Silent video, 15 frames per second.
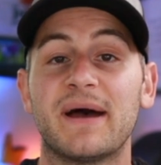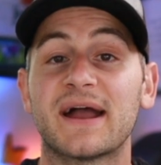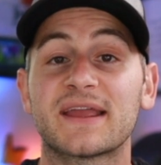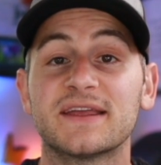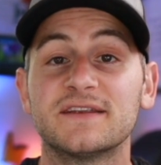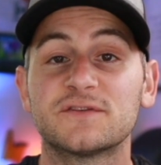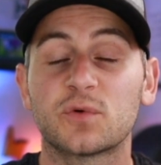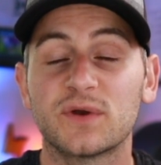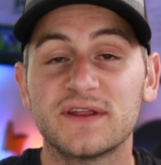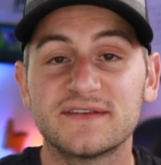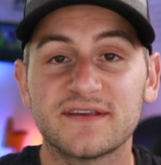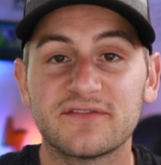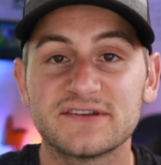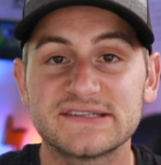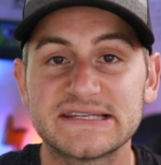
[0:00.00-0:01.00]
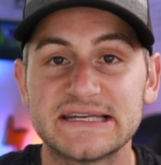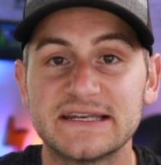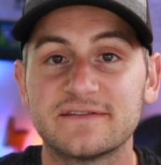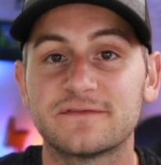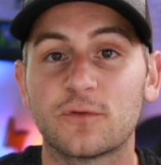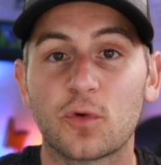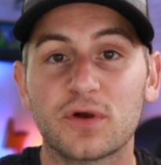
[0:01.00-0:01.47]
Back in
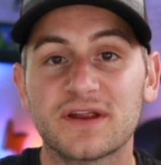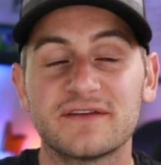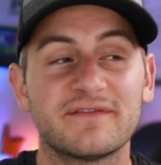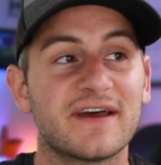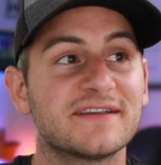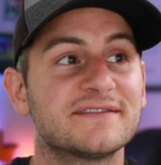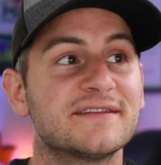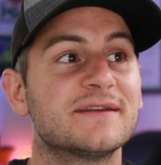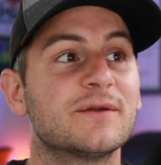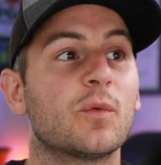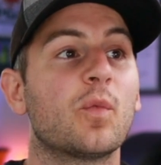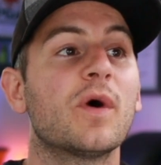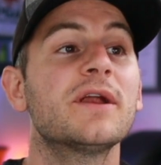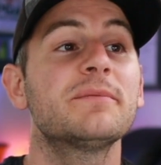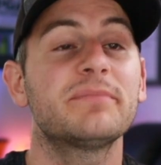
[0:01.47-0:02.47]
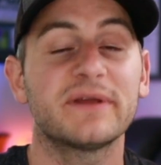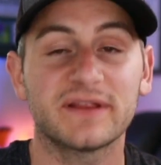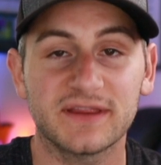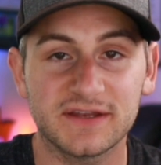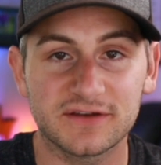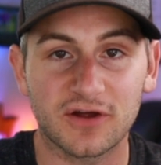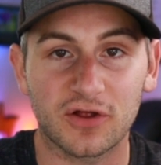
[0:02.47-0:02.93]
2017, Ford invested $1
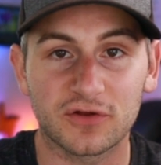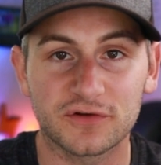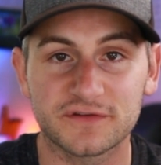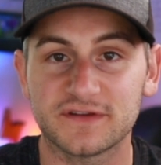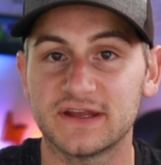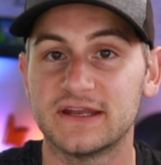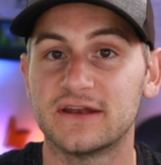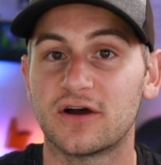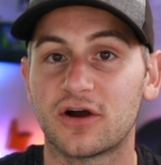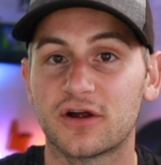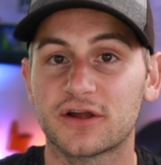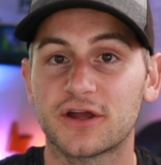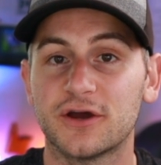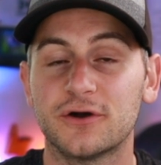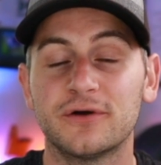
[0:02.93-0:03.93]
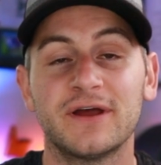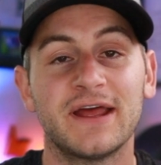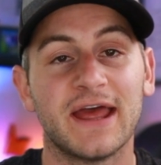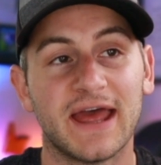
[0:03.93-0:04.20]
billion in Argo,